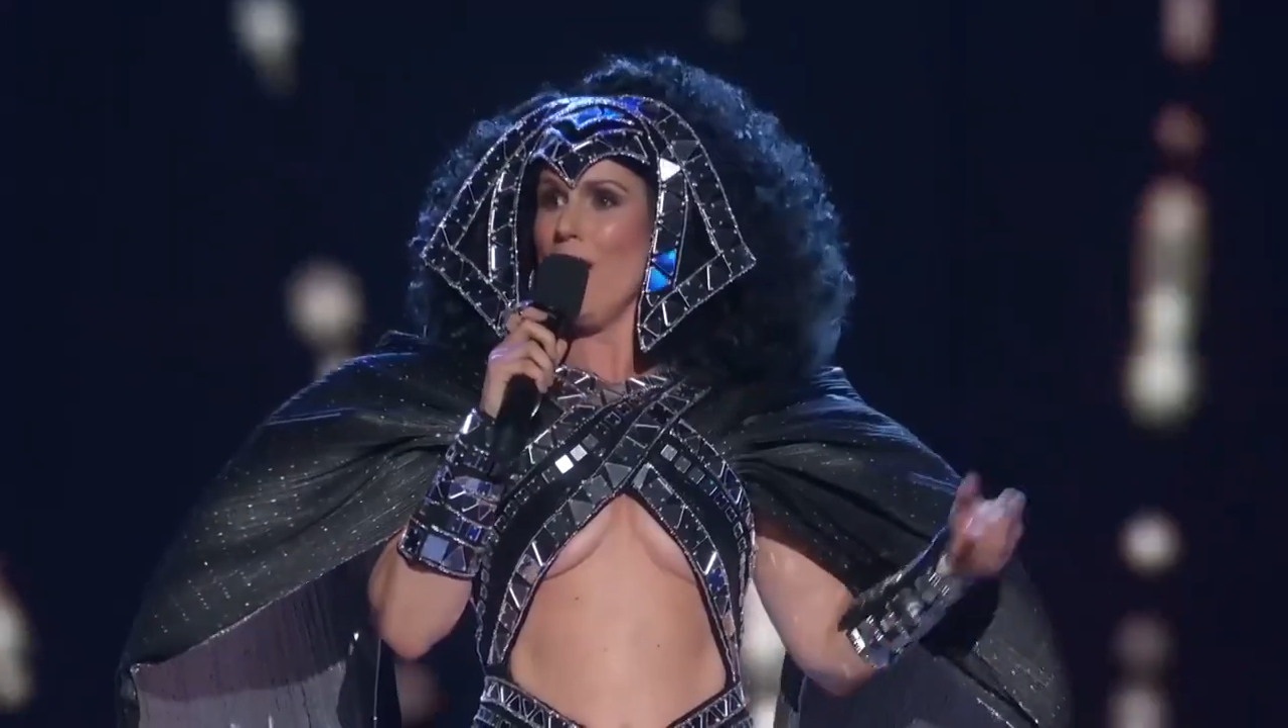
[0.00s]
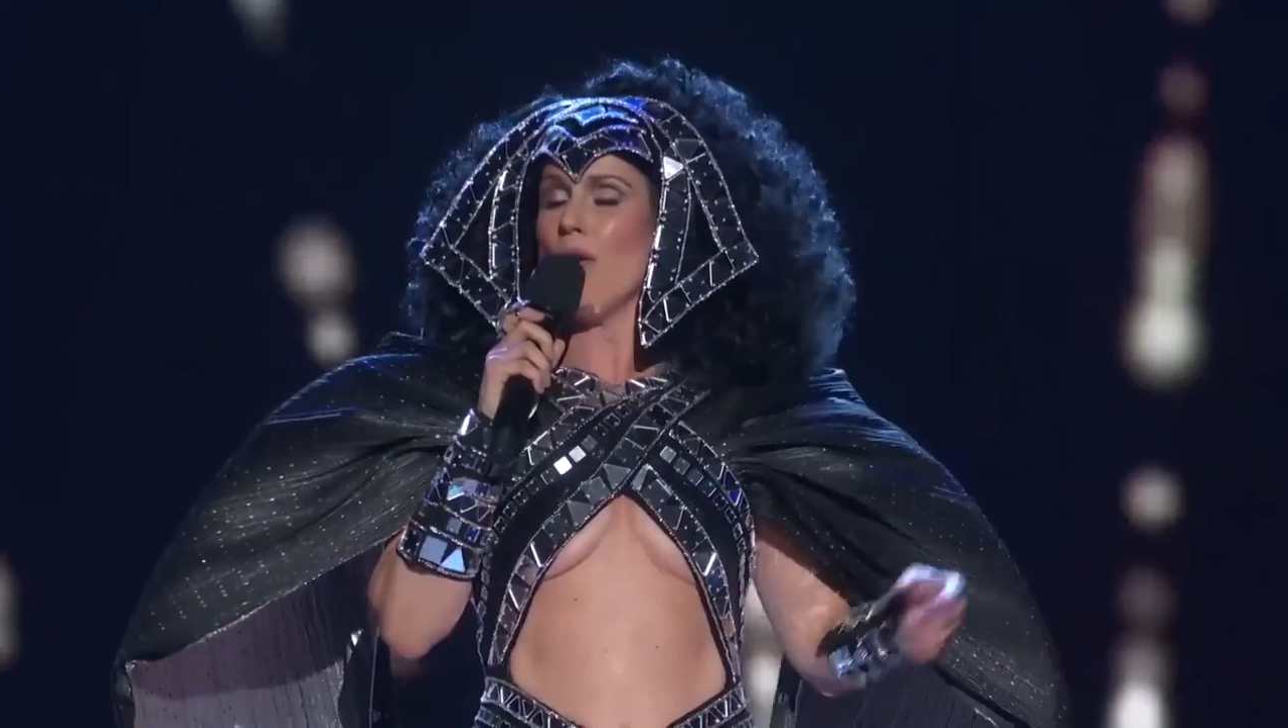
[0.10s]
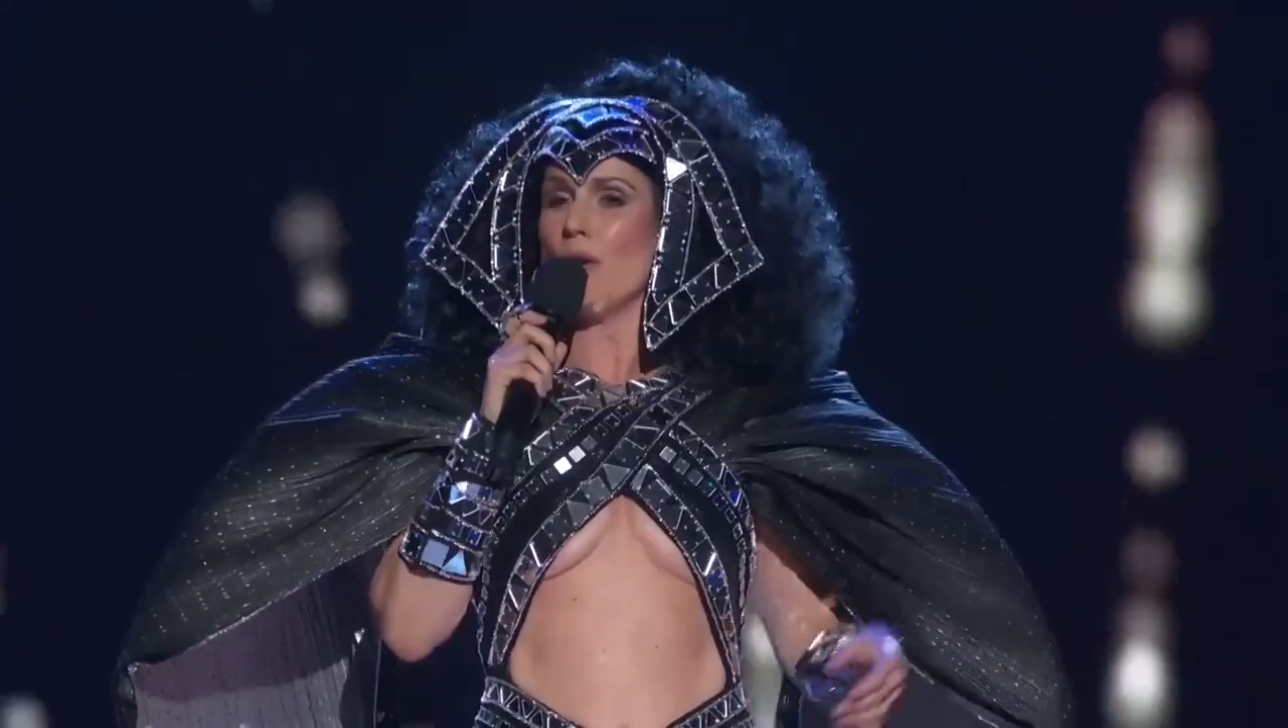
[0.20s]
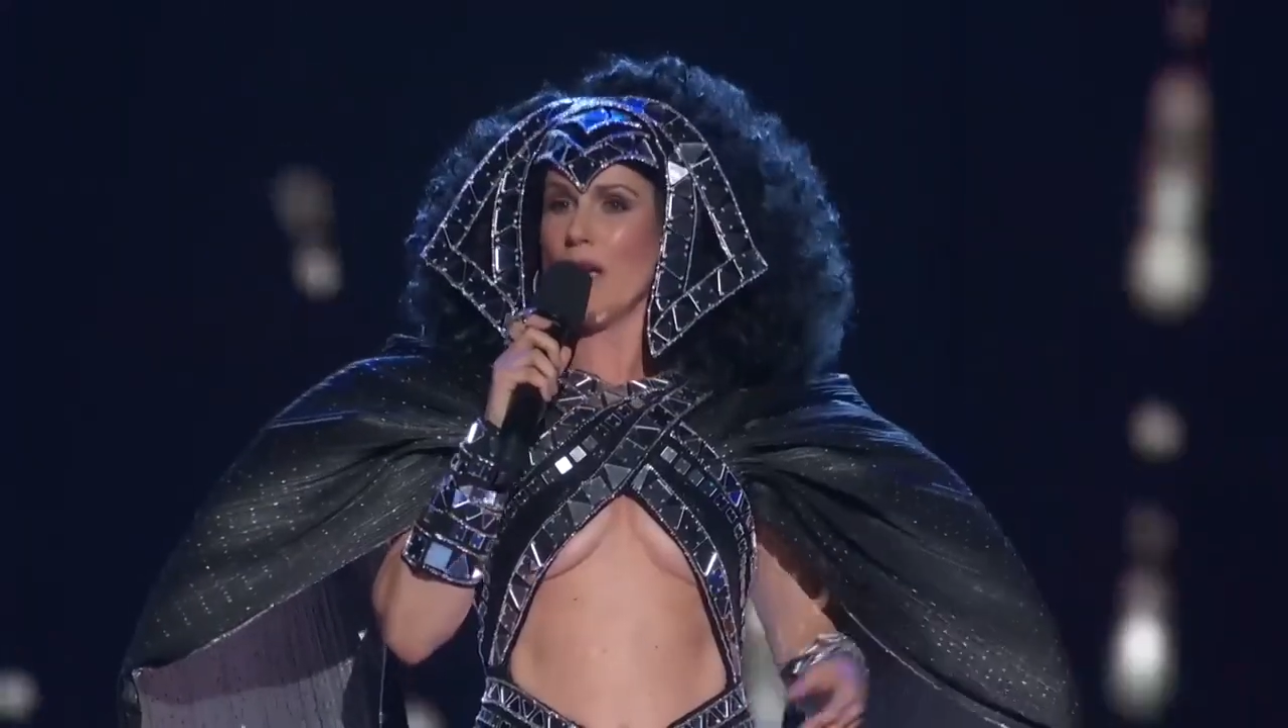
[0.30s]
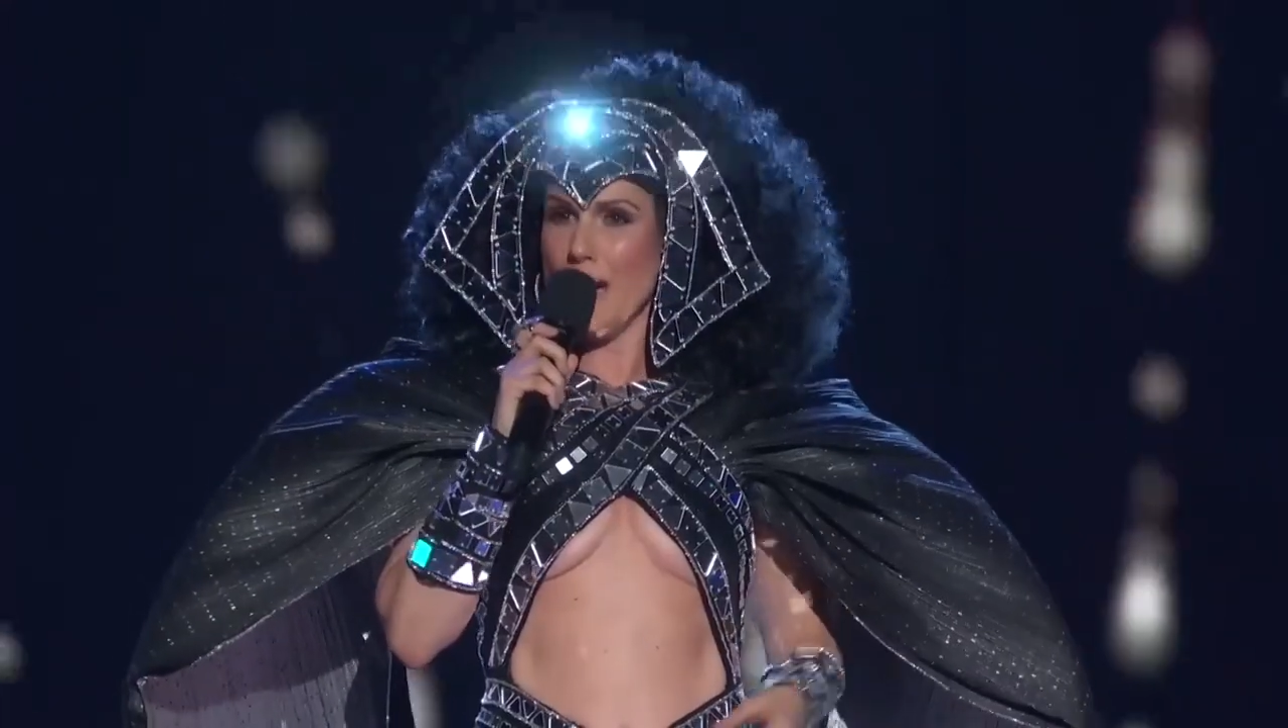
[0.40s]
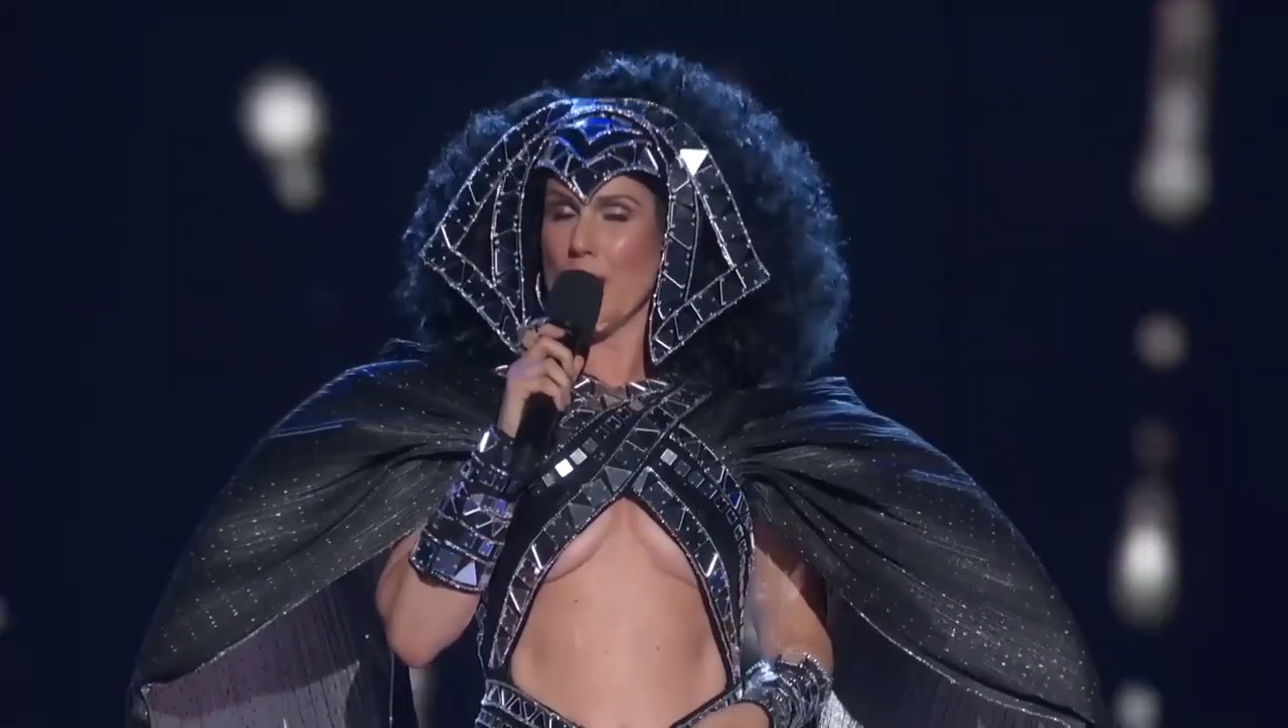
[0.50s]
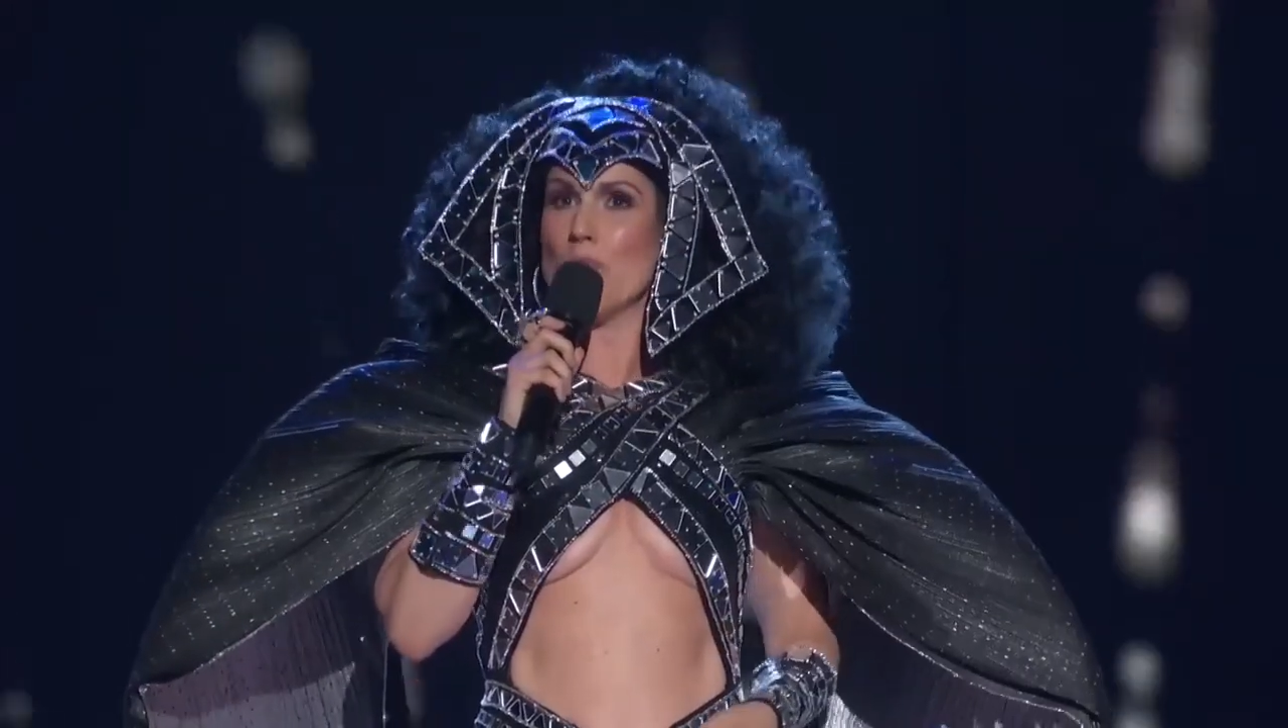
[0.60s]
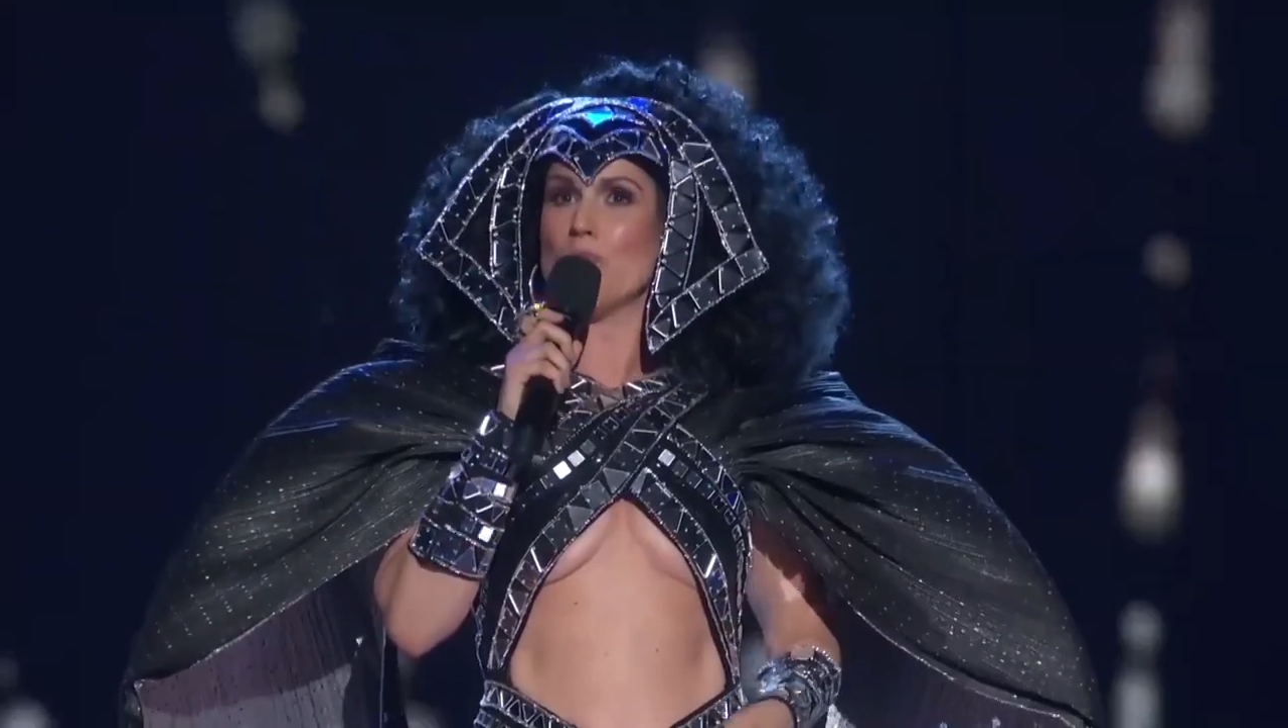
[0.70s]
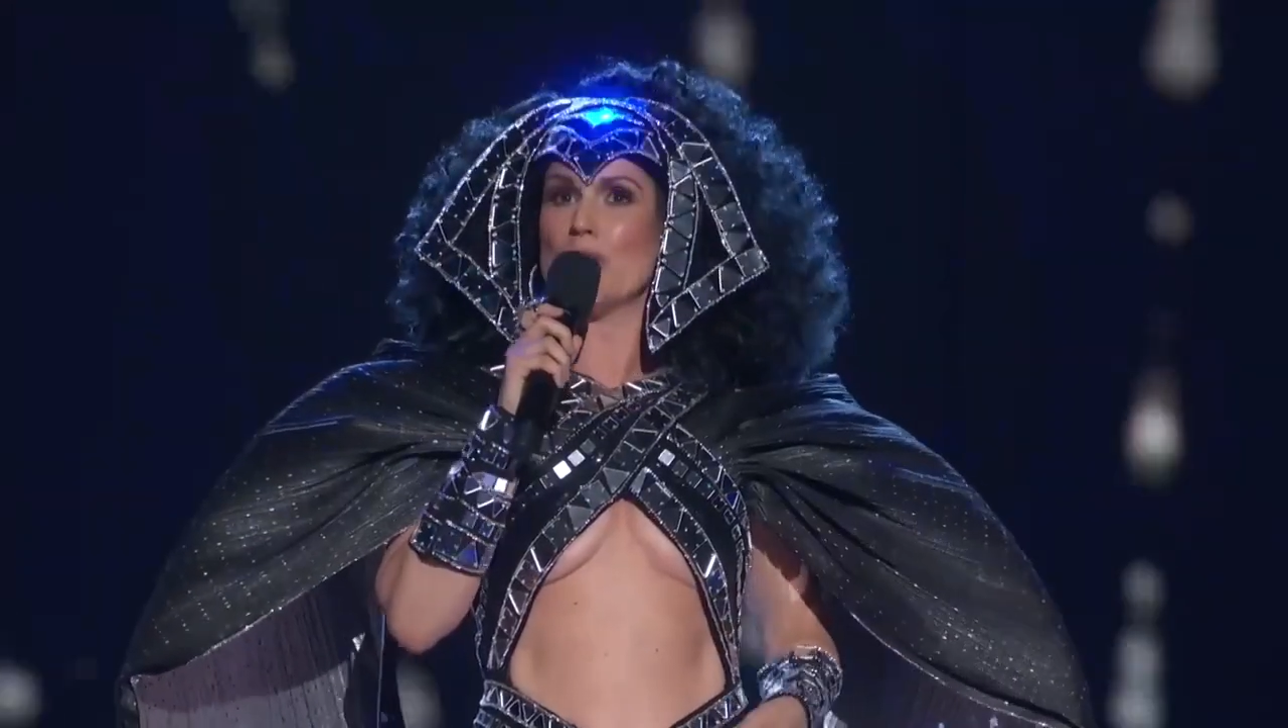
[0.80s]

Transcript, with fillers: Okay,